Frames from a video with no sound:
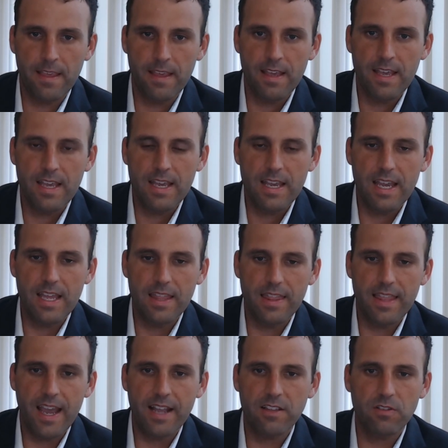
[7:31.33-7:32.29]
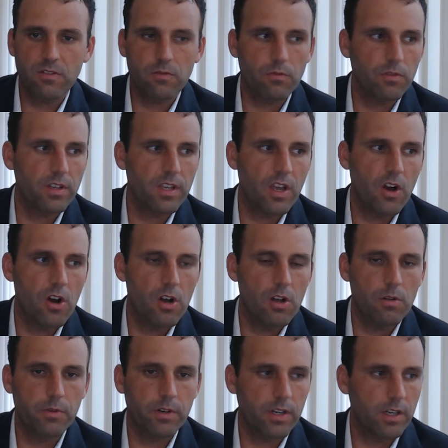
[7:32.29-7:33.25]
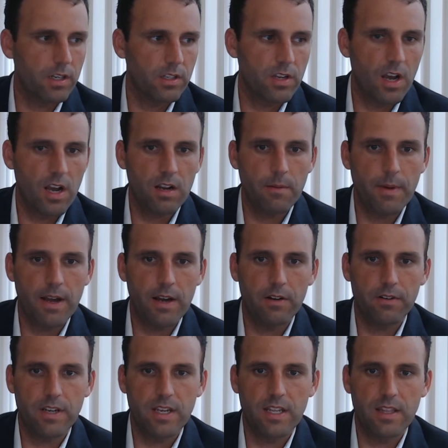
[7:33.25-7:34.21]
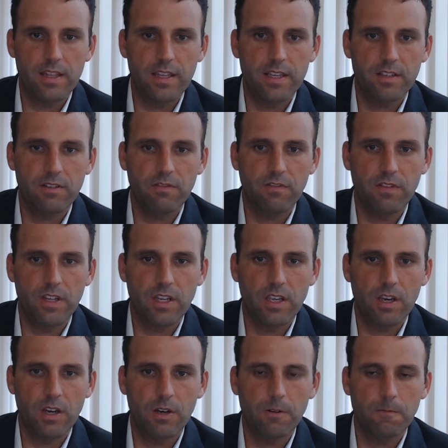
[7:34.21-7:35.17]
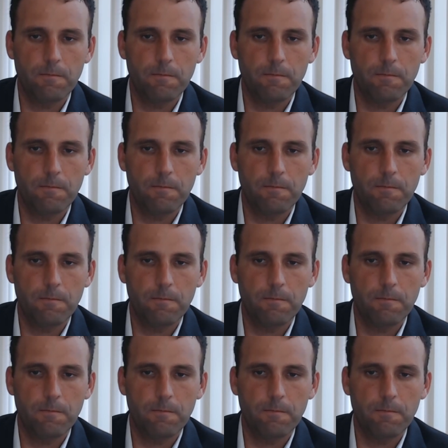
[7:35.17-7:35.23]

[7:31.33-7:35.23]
And that's really all we're going to talk about in this video.